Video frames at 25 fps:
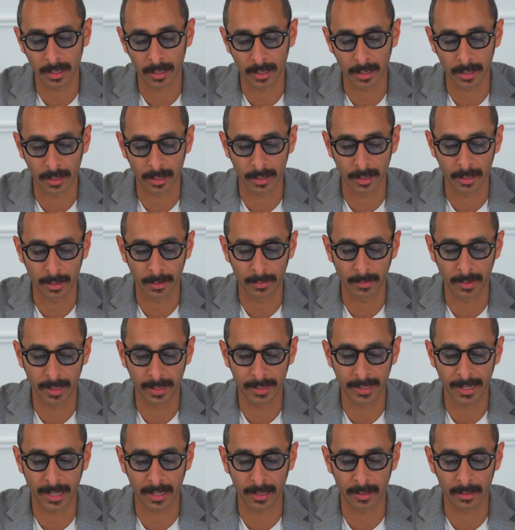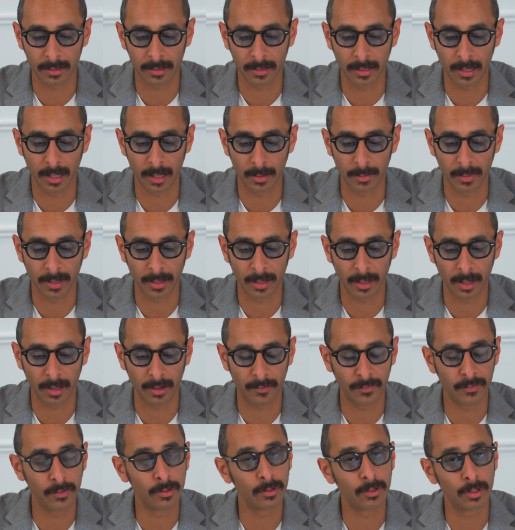My dad got me
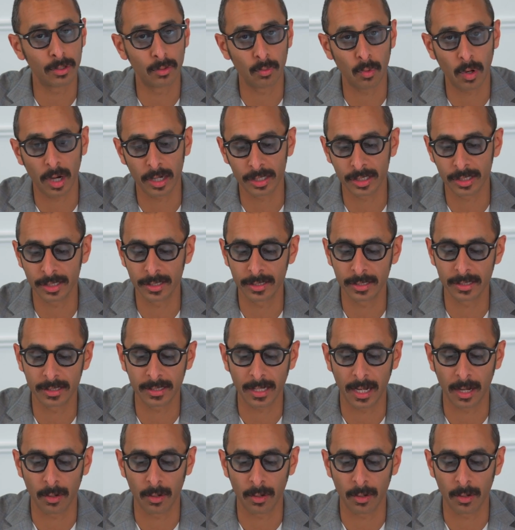a few good watches.